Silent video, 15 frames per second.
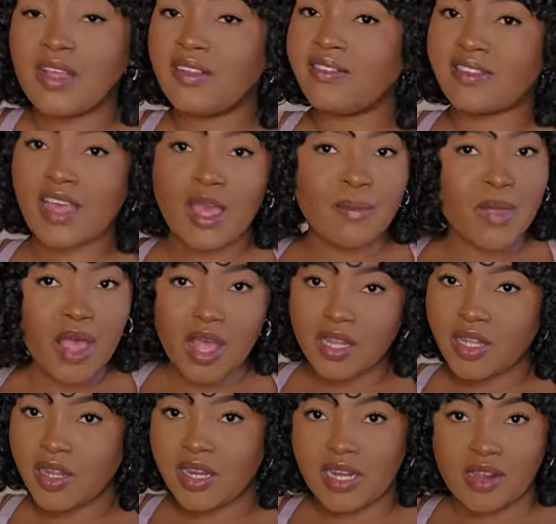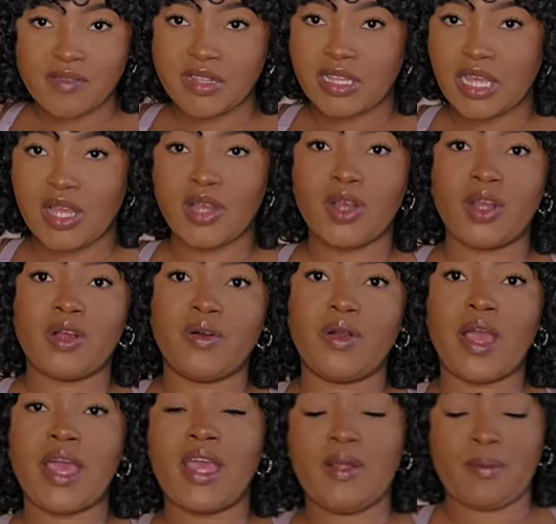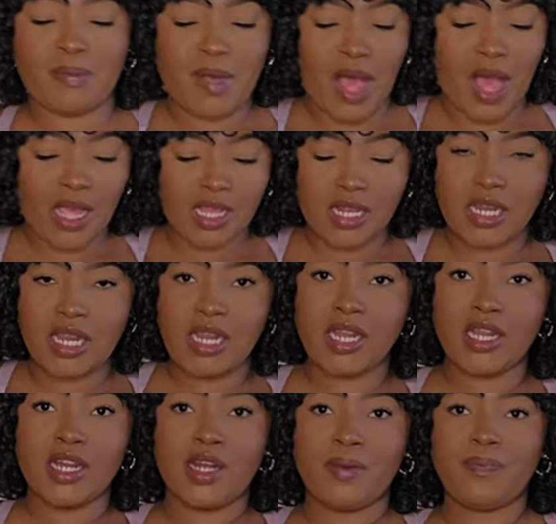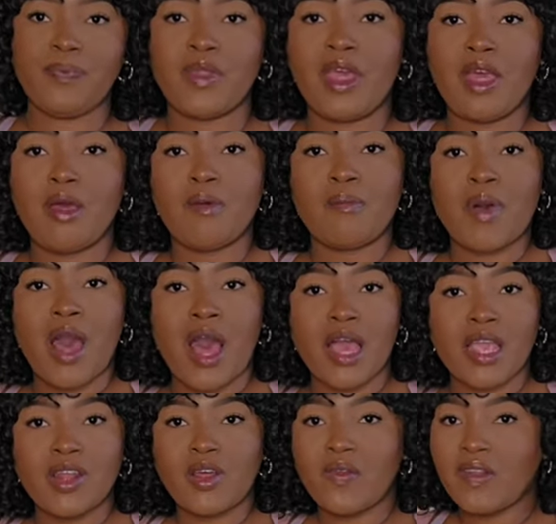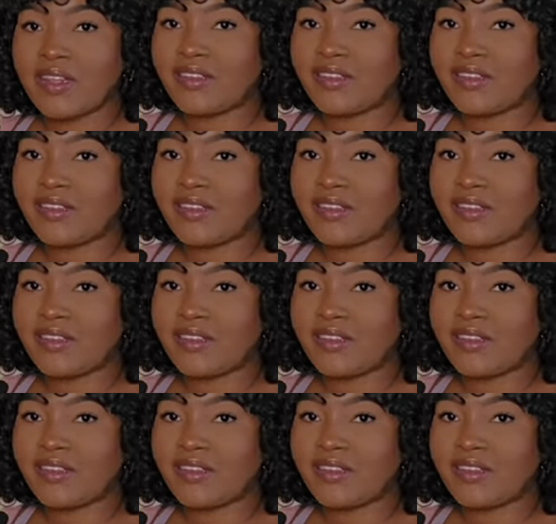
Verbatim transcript: Same color and everything, girl. Okay. Pocket here, pocket on the